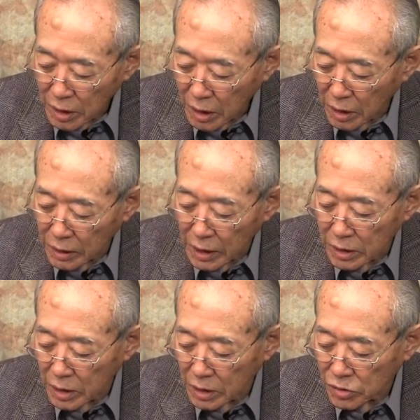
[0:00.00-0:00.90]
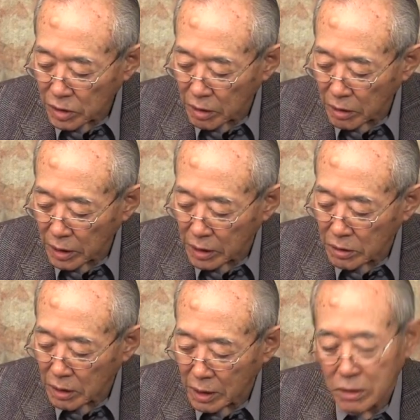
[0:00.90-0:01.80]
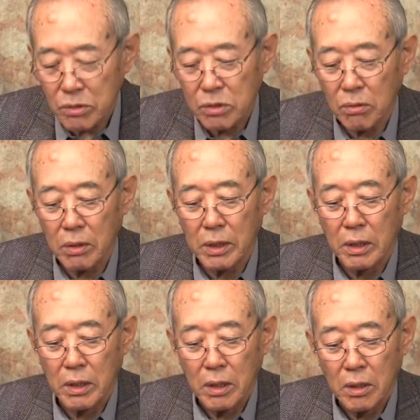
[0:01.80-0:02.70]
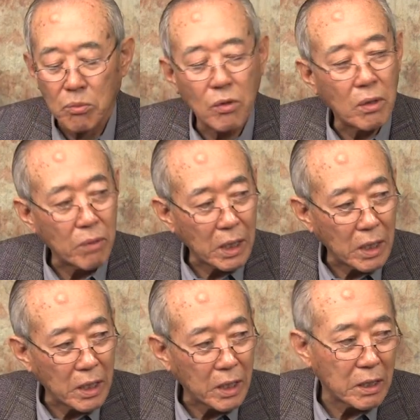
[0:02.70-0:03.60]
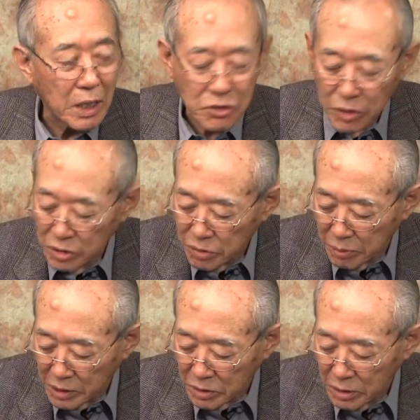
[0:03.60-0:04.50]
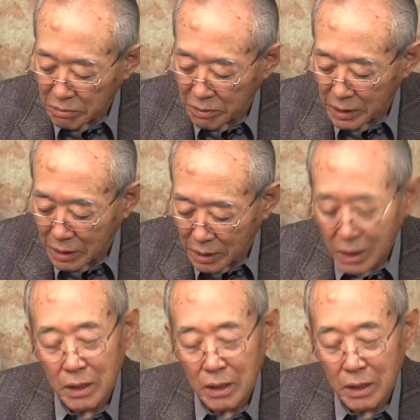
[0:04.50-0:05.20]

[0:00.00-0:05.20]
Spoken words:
then silk and so on, more readily, less expensive, and